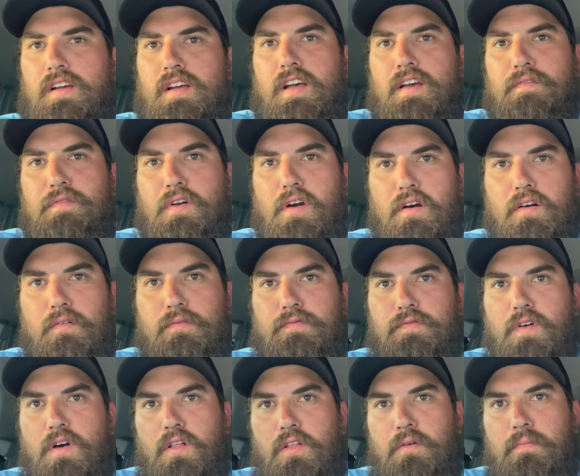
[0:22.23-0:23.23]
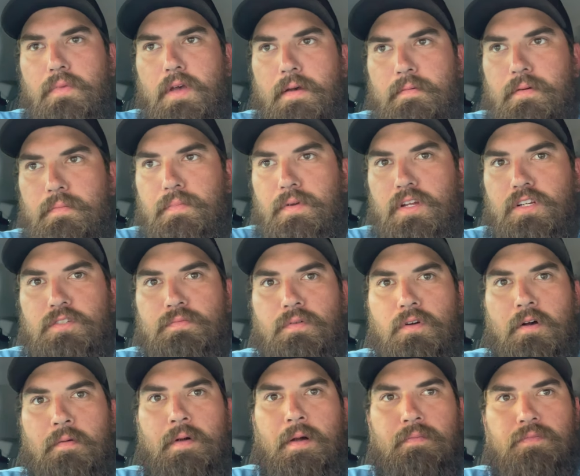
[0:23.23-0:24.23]
If y'all follow Bama Beach
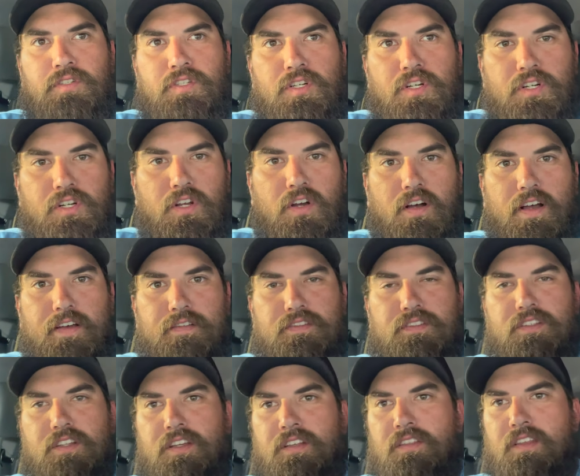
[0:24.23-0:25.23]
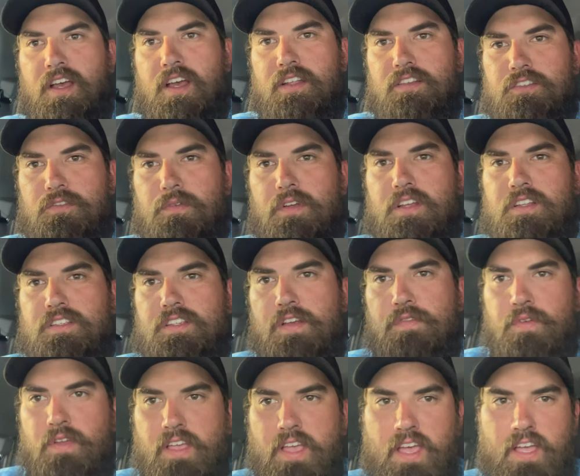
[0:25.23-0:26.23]
Bum, I'm sure y'all have seen that. So we're gonna see if
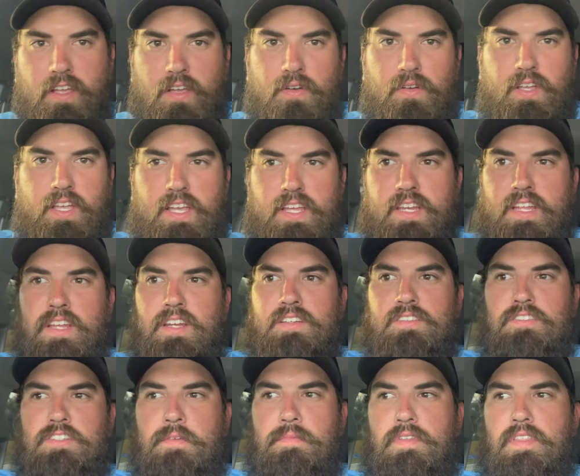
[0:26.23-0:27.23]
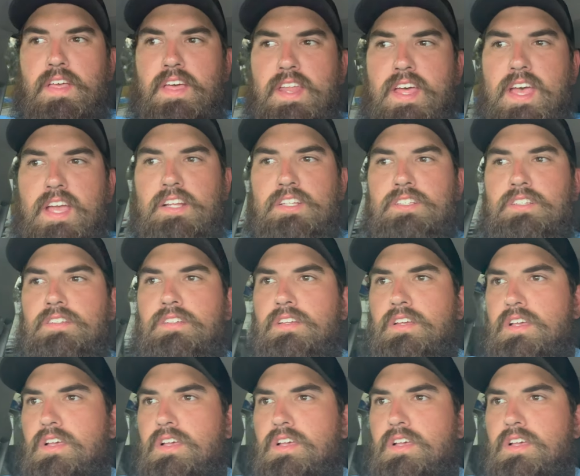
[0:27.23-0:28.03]
we can't go get in on some of that action.